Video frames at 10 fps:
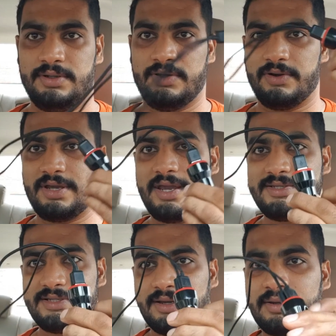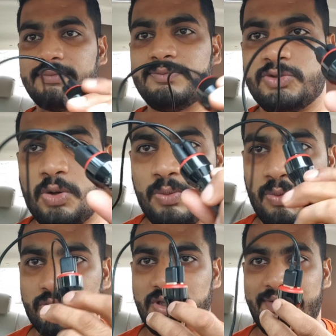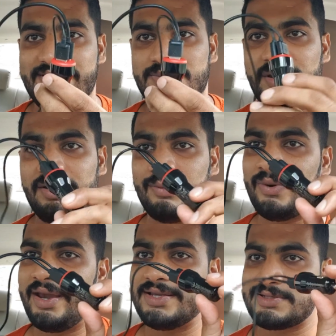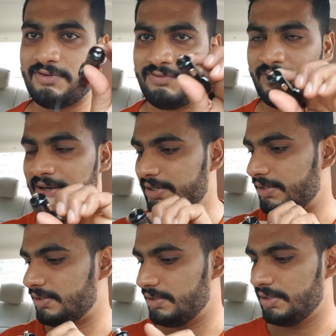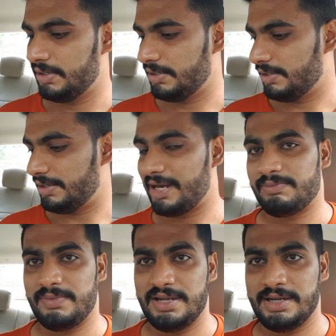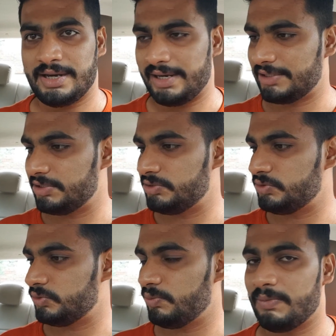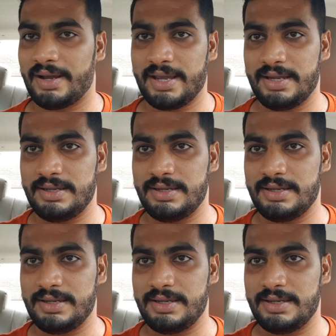Okay, so both the USB wires are fit. Let me connect it to my